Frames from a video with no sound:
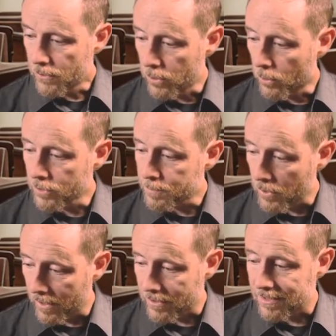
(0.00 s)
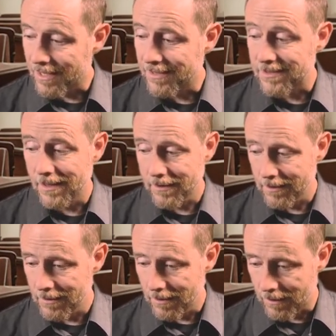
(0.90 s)
The Lord's Prayer contains
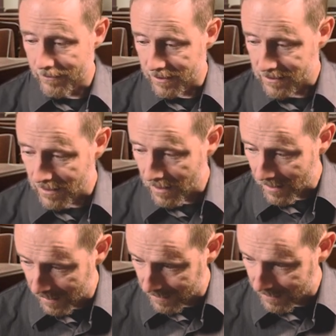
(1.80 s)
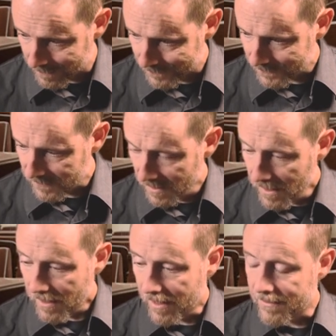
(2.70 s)
nothing of this kind.
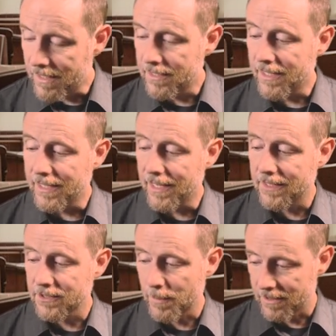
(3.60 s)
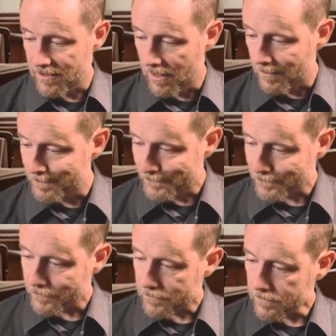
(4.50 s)
And then he ends by saying,
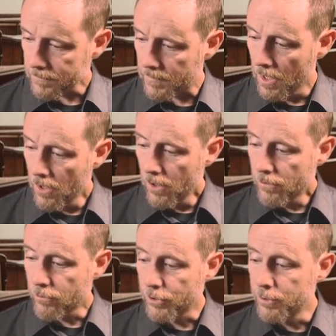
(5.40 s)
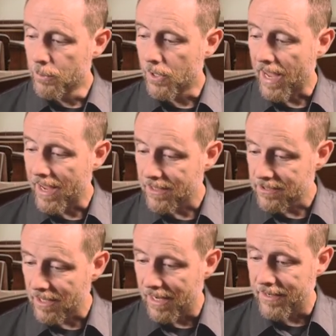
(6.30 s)
for you will
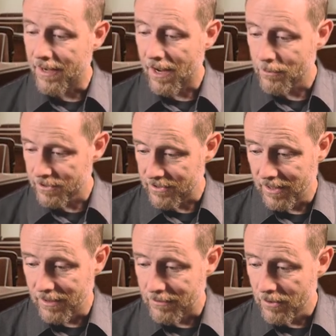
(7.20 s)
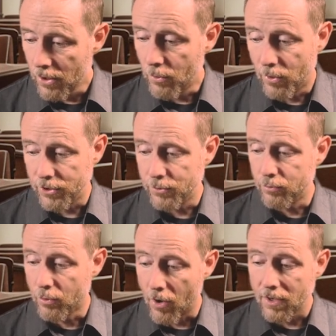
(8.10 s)
ask and not receive what you
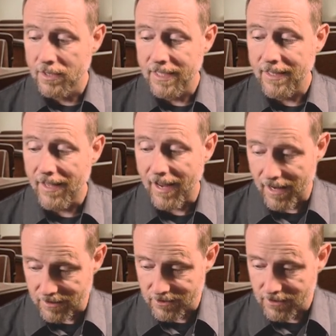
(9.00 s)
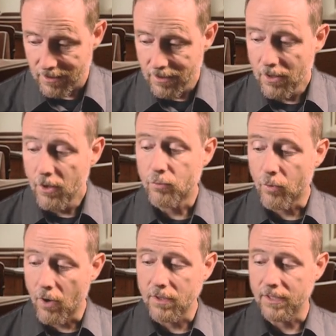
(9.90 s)
wrongly asked.
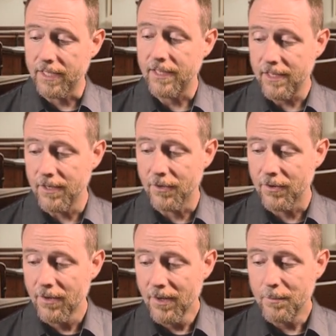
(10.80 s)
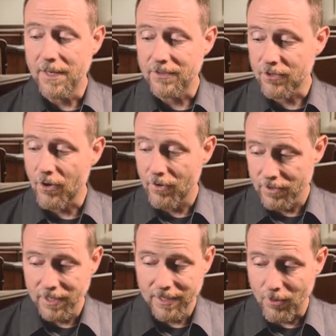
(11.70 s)
Wrongly here means
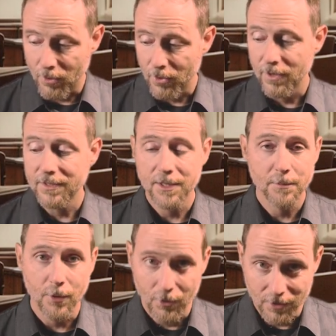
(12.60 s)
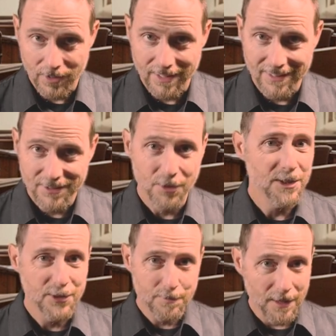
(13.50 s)
carnally or temporally. So
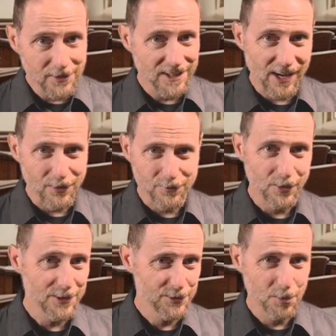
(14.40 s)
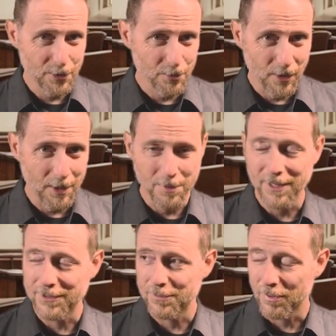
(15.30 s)
he spells it out for us. This is one of the rare
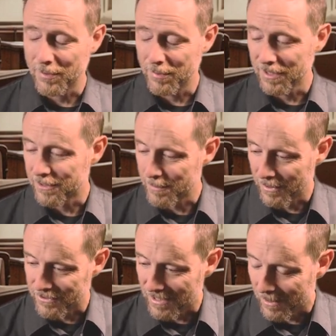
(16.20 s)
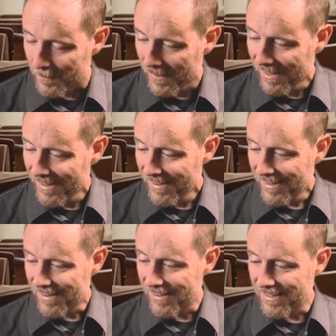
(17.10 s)
places where he really spells it out.
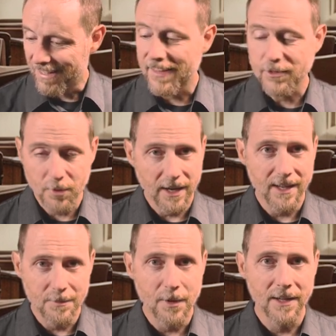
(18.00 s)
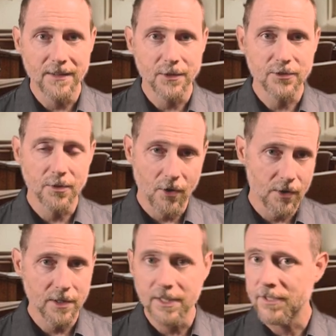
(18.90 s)
Uh, and that's what I had in mind there. So
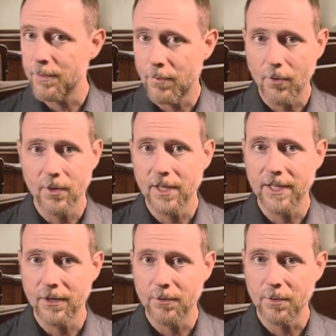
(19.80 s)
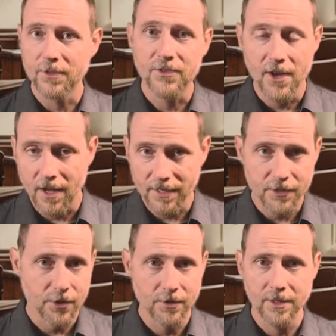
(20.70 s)
carnally, temporally, in other words, not
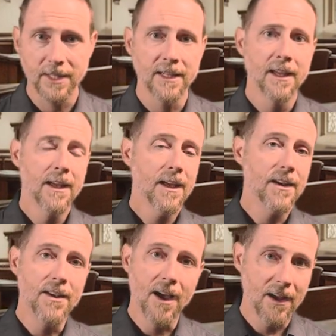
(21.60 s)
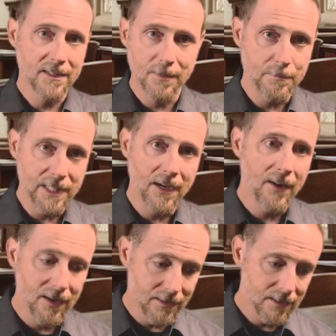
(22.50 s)
eternally, not
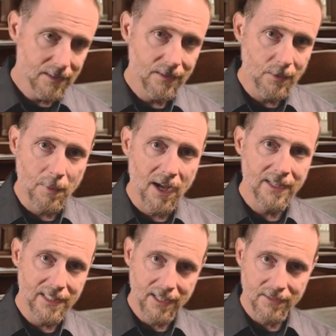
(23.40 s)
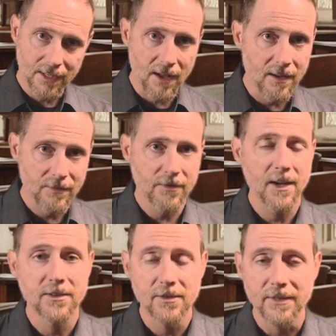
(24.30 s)
beyond the body and the
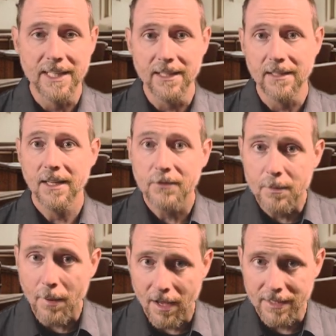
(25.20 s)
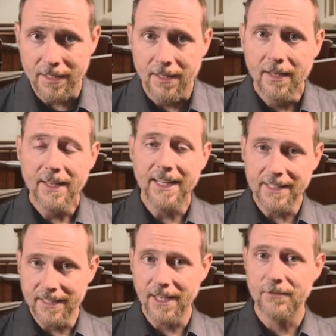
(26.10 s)
confines of any given body,
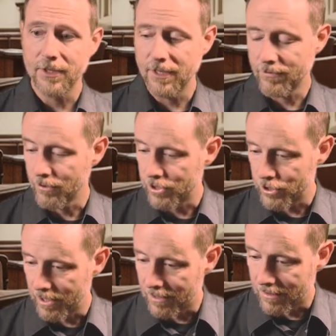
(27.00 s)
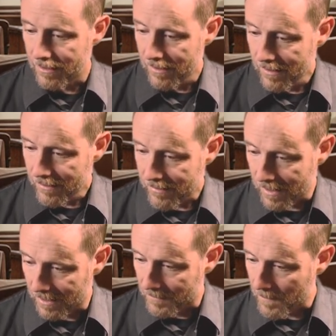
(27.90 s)
any given differentiated
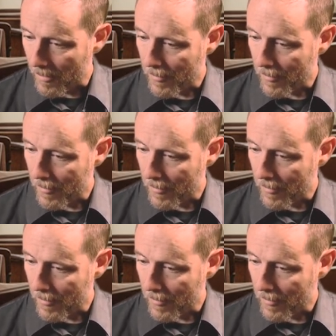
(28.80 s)
thing.